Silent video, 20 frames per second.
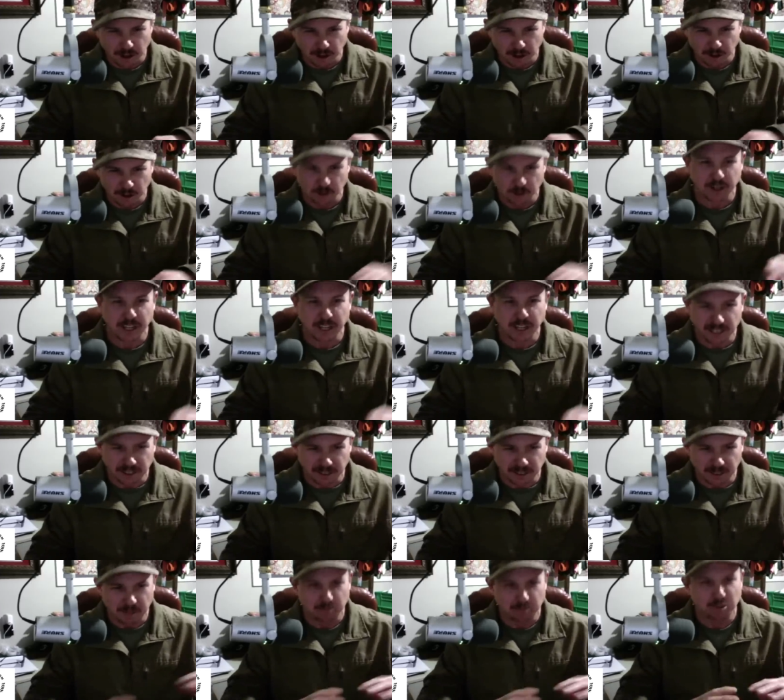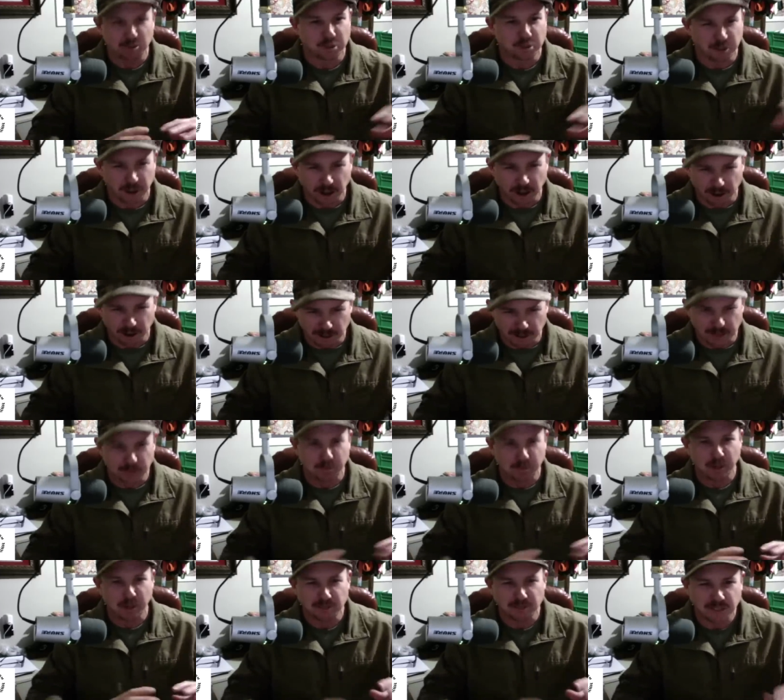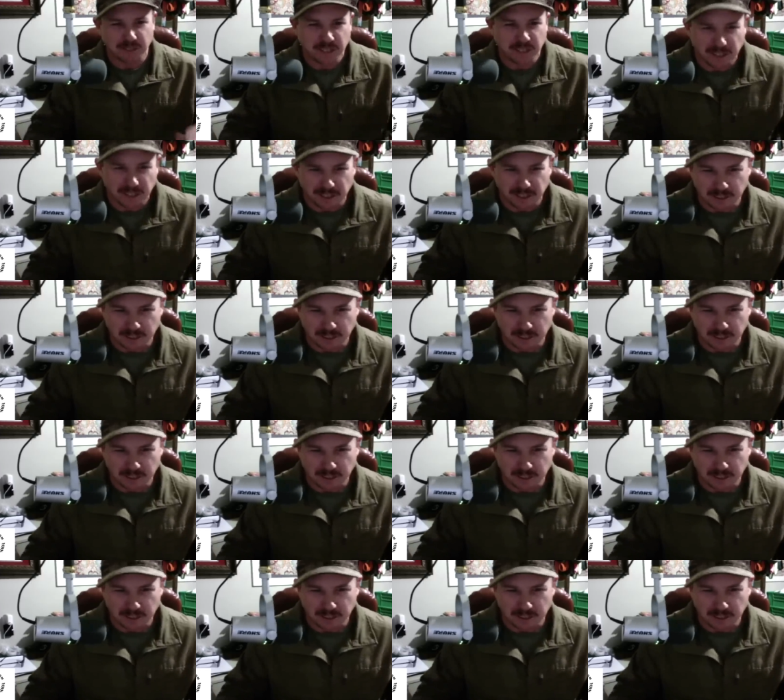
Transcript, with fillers: or hilling them with straw as opposed to hilling